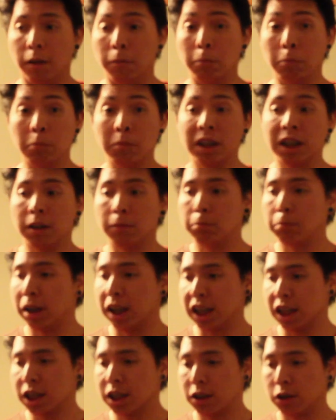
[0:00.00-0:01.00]

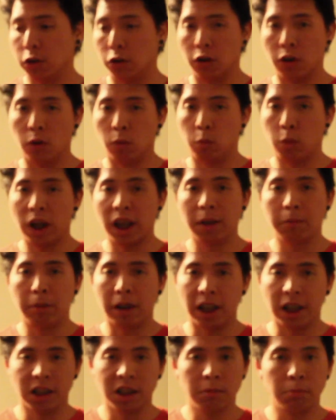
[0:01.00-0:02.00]
meat-based or
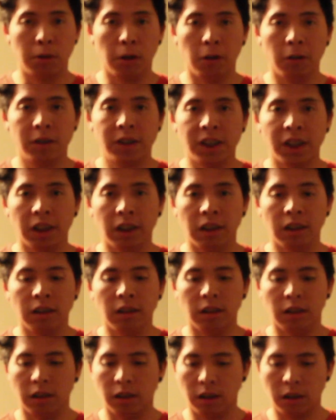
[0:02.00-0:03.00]
whey-based
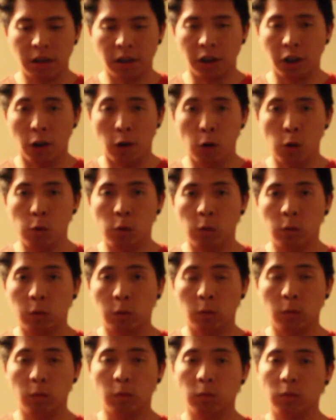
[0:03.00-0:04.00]
protein, to go
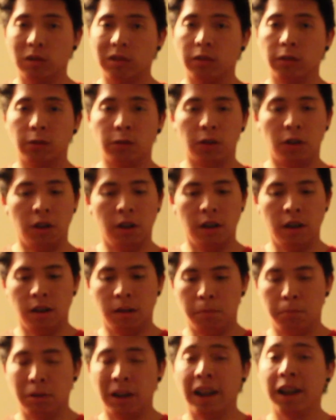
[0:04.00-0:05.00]
for
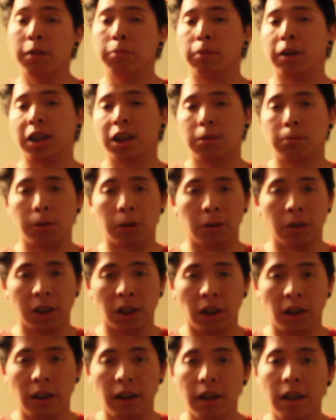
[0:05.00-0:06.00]
a plant-based
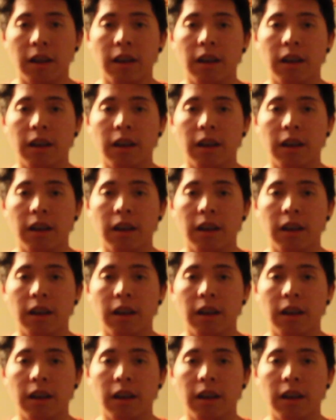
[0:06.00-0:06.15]
protein,